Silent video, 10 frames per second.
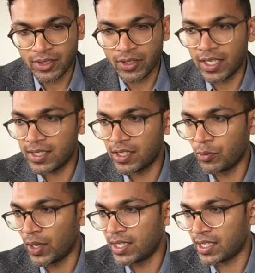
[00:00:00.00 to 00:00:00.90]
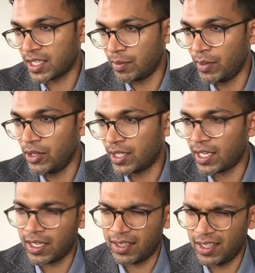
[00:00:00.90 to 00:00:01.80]
So these are the ways I
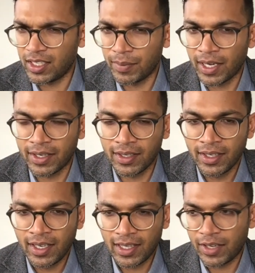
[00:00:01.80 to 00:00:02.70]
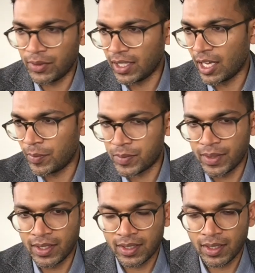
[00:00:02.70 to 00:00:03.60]
communicate and I think about it. And that really helps
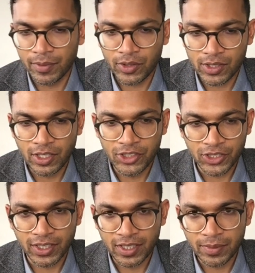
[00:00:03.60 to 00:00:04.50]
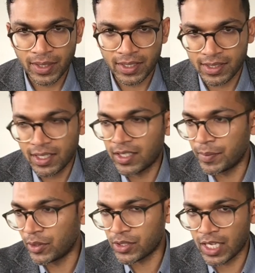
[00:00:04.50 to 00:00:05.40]
me come across logically to my
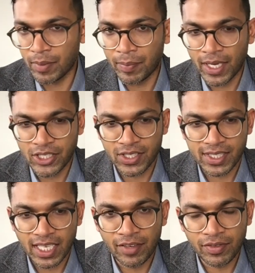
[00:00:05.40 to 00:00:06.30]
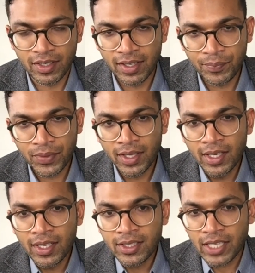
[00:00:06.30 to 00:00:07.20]
consultant, but also keep the patient safe.
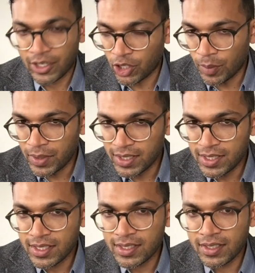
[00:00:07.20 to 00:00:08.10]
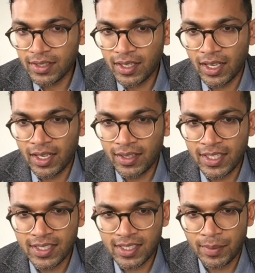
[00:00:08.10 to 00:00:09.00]
So how common is this? Uh,
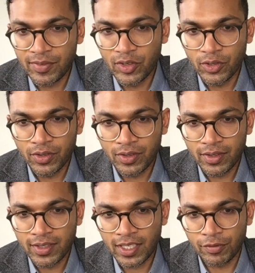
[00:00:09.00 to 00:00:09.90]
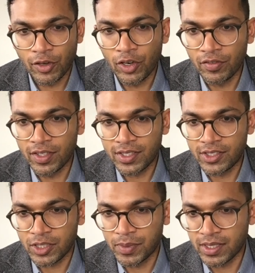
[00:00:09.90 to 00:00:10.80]
these are some of your, take a photo of this,
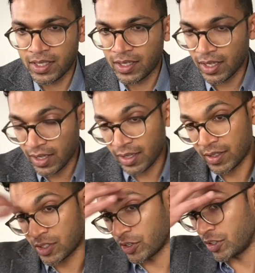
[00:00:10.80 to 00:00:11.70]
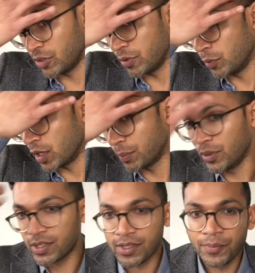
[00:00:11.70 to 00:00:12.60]
just because uh, it's not in your
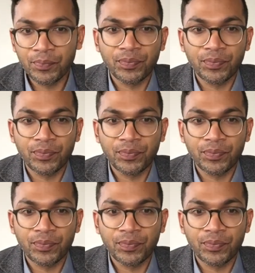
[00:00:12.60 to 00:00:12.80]
workbooks.